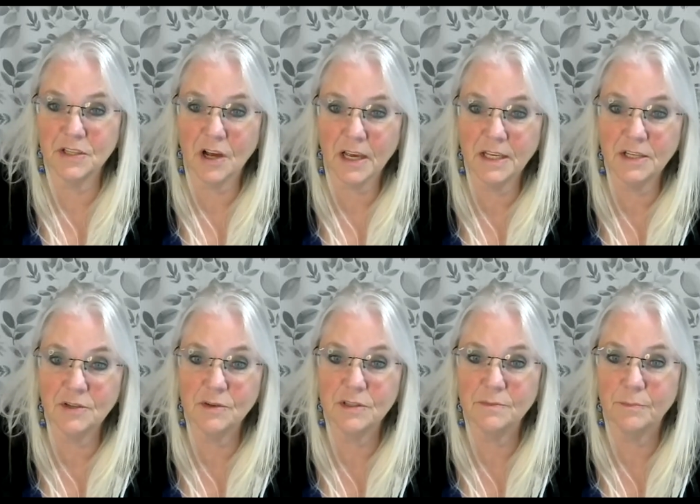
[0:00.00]
he's talking
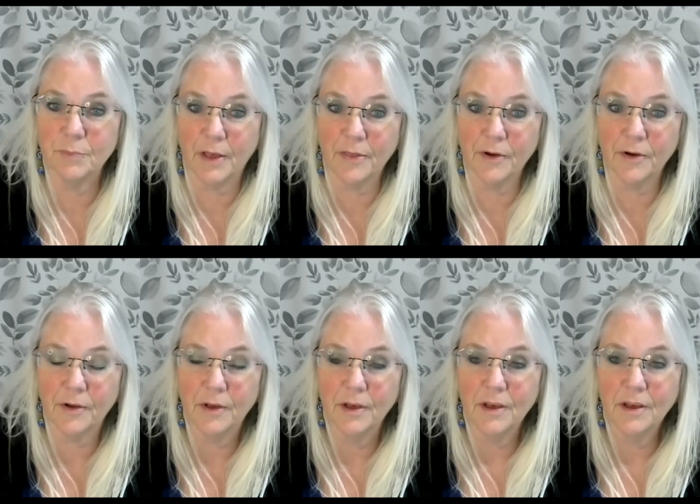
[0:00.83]
to his brother
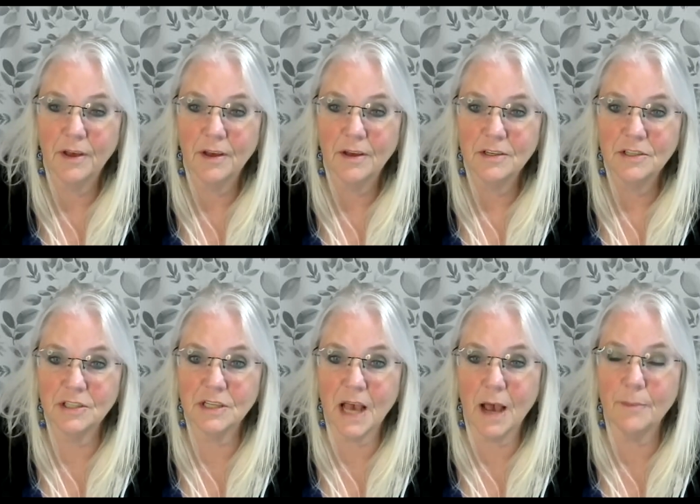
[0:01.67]

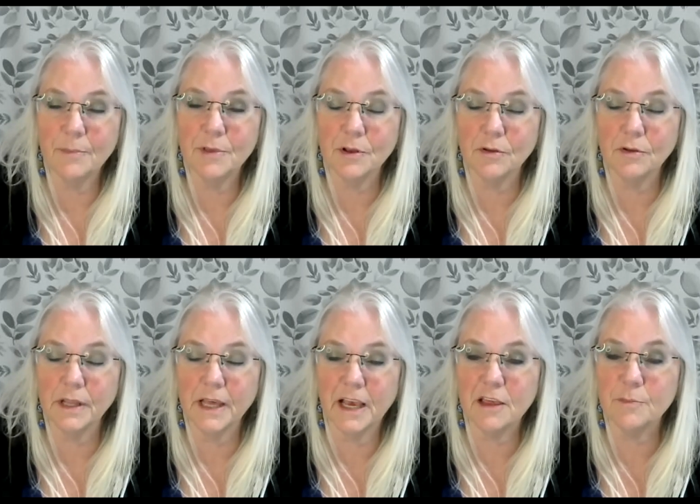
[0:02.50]
just
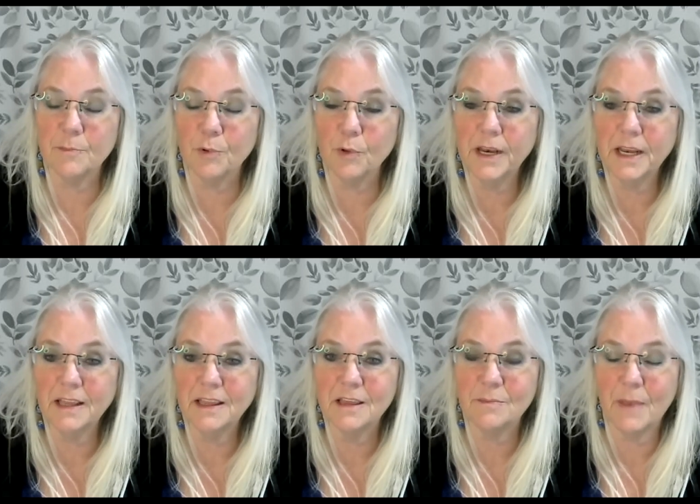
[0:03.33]
absolutely
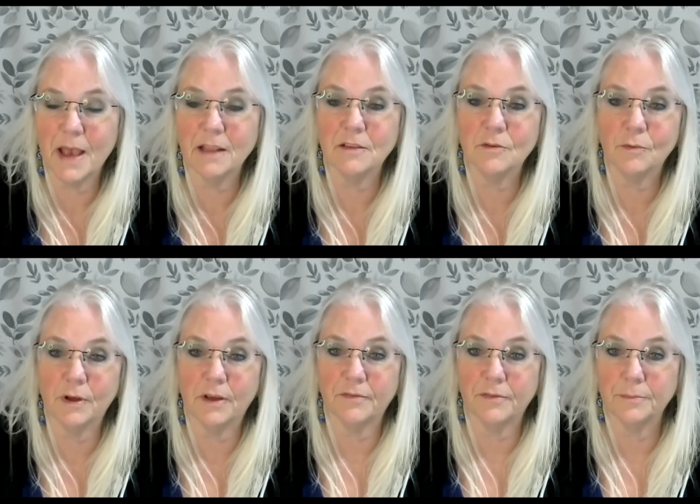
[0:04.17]
exploiting this man's
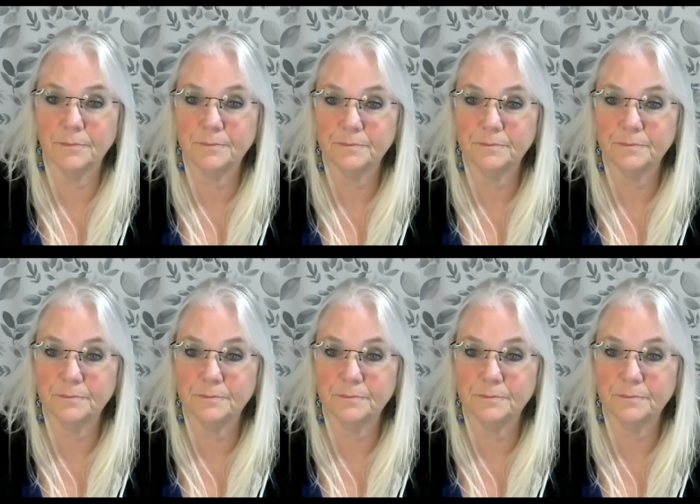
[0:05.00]
grief.